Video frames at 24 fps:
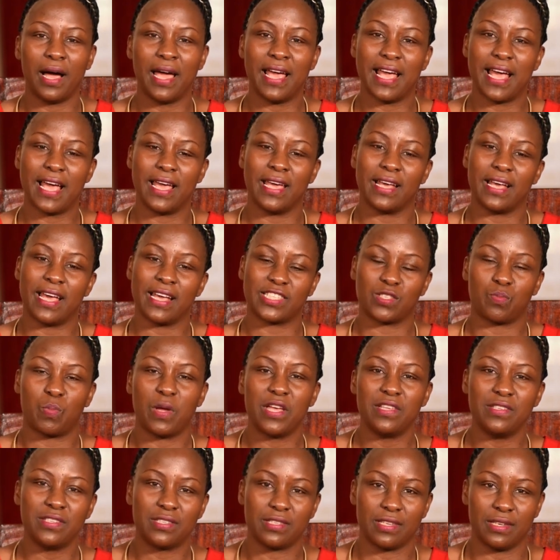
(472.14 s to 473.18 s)

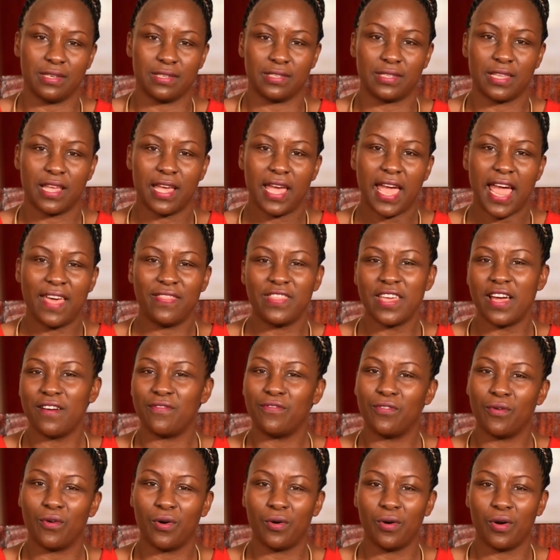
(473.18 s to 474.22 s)
expenses, and
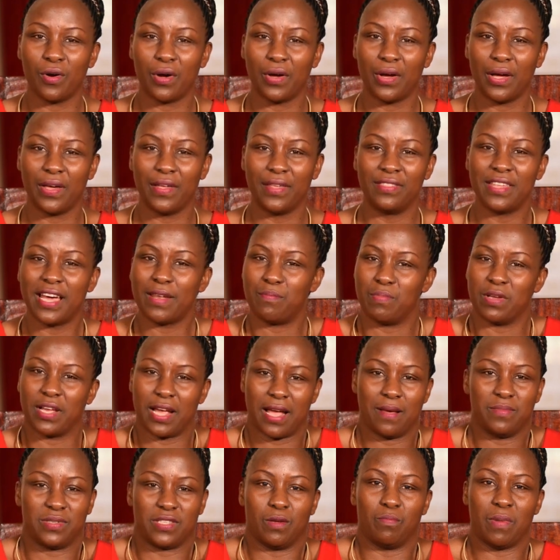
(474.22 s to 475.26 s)
therefore that
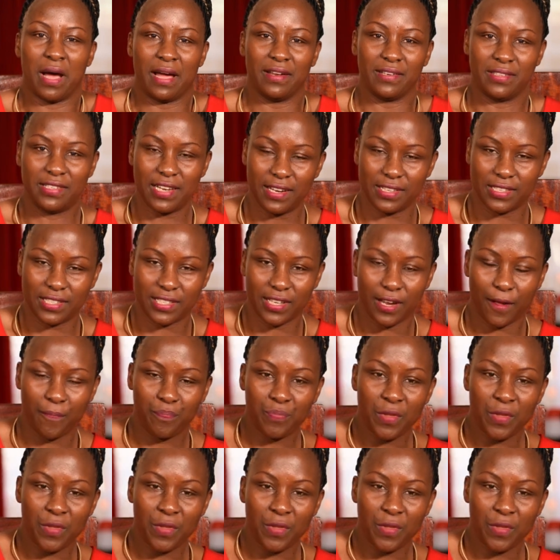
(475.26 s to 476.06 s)
becomes a bad debt.